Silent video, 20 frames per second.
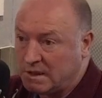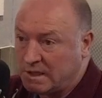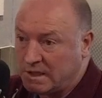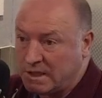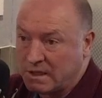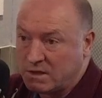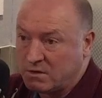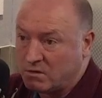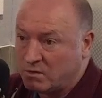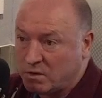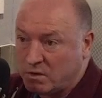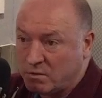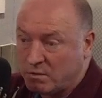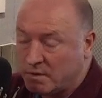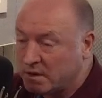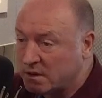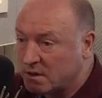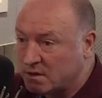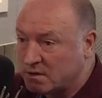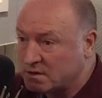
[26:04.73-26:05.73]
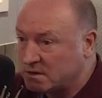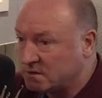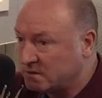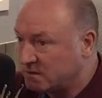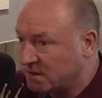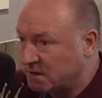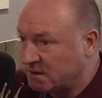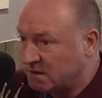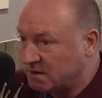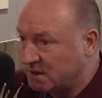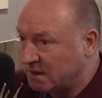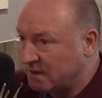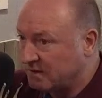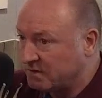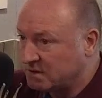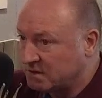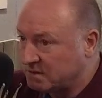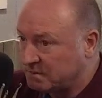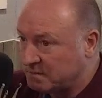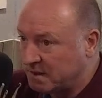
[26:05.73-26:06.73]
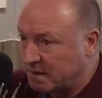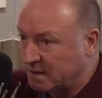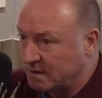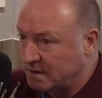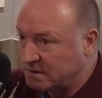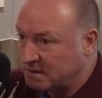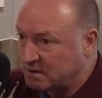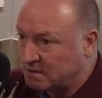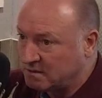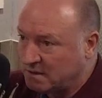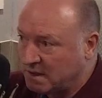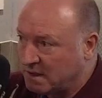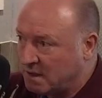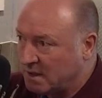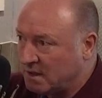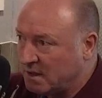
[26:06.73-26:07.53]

and I grew up with lots of the, the Everton players, so